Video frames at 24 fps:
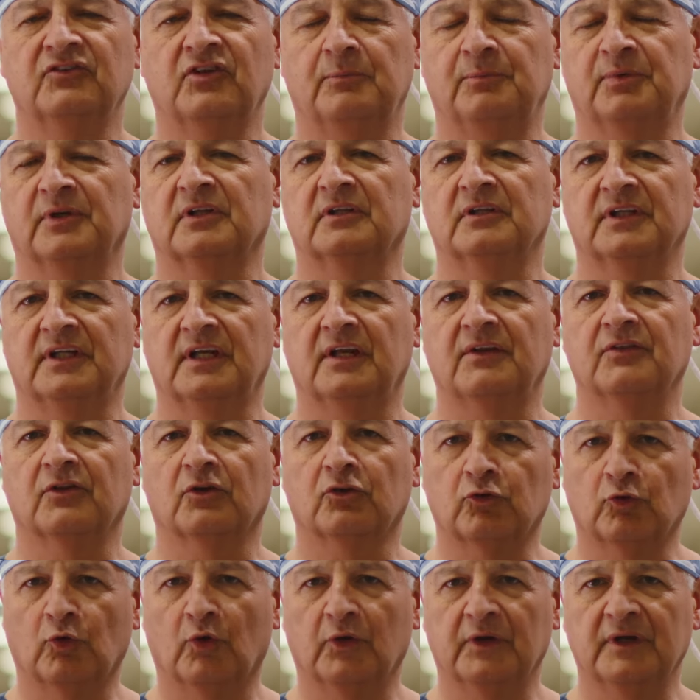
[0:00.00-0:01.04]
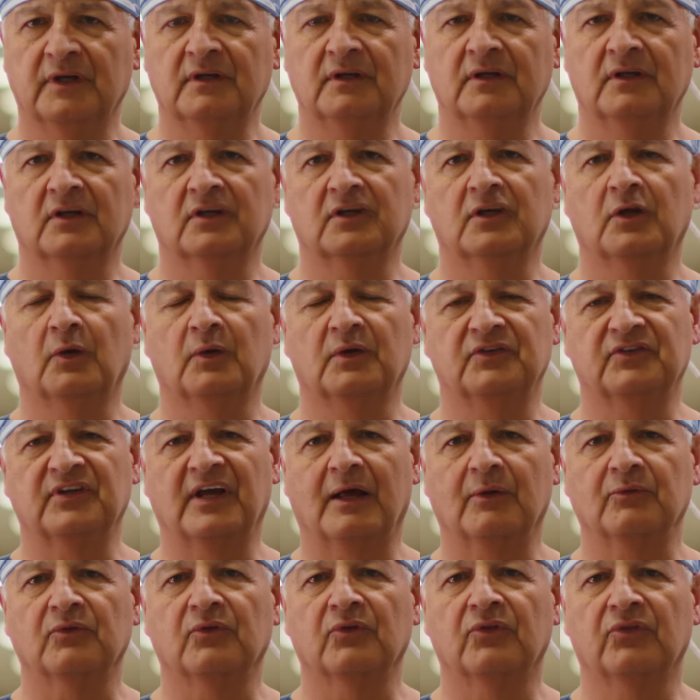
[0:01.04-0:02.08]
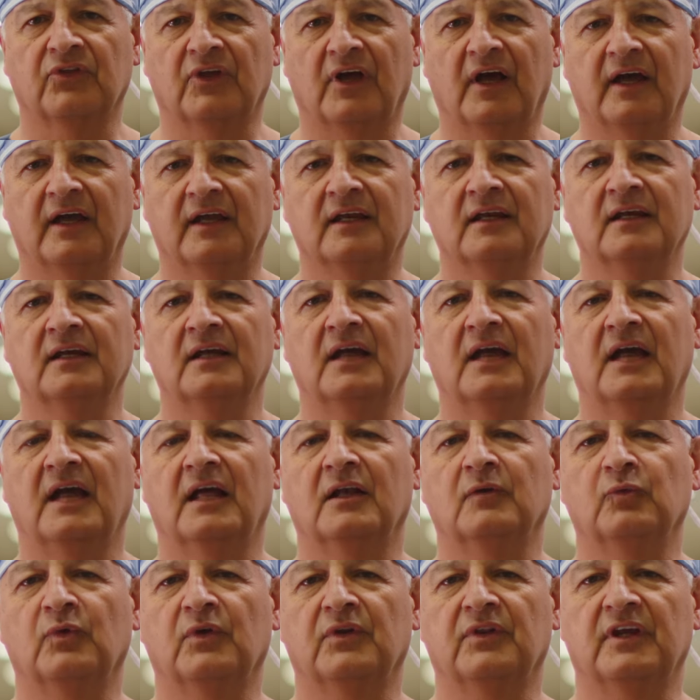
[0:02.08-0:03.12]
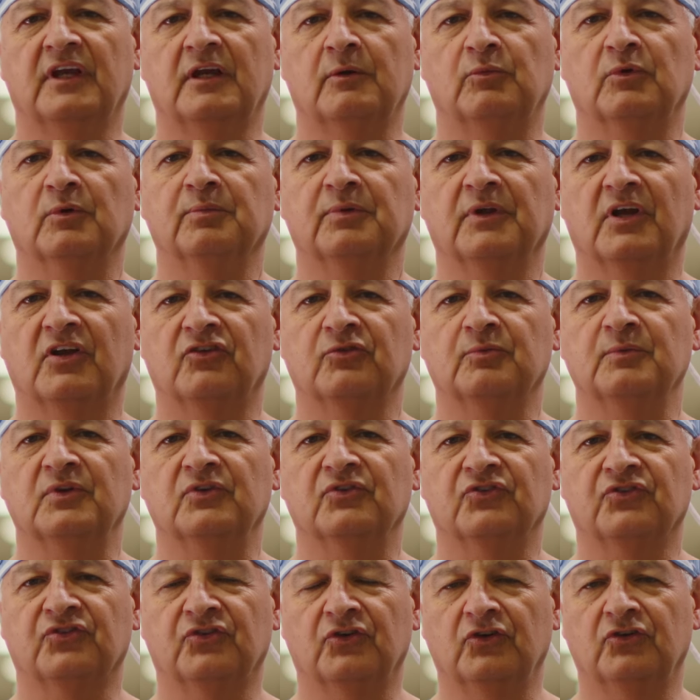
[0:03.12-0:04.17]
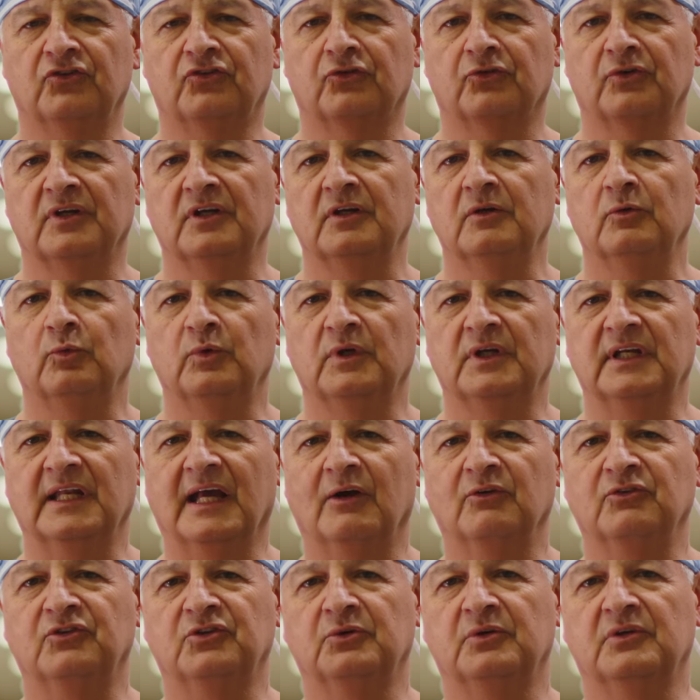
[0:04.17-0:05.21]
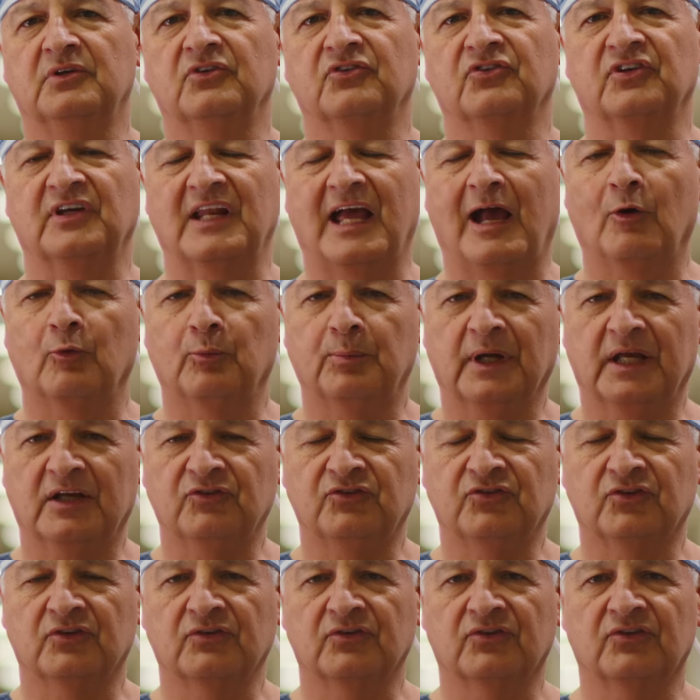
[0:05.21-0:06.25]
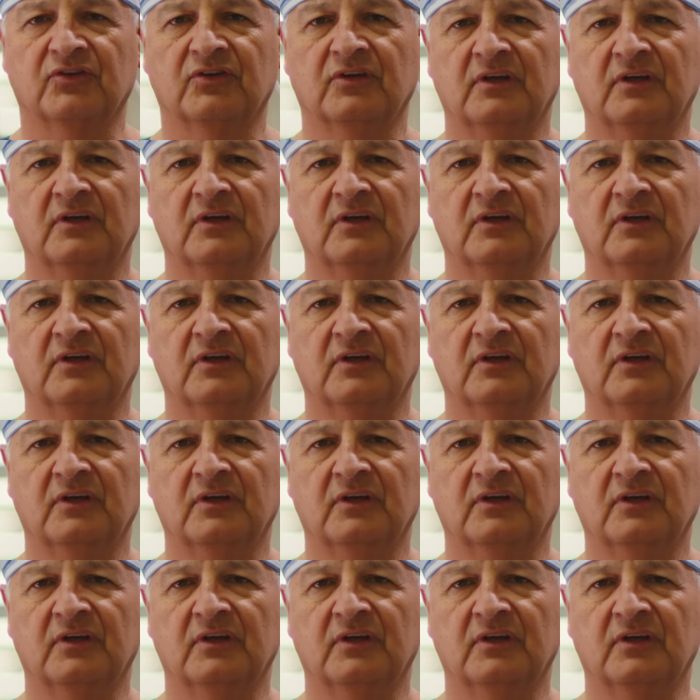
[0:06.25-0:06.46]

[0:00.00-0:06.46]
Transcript: typically in the groin and going down the thigh. And with a hip replacement surgery, we now do it as an outpatient.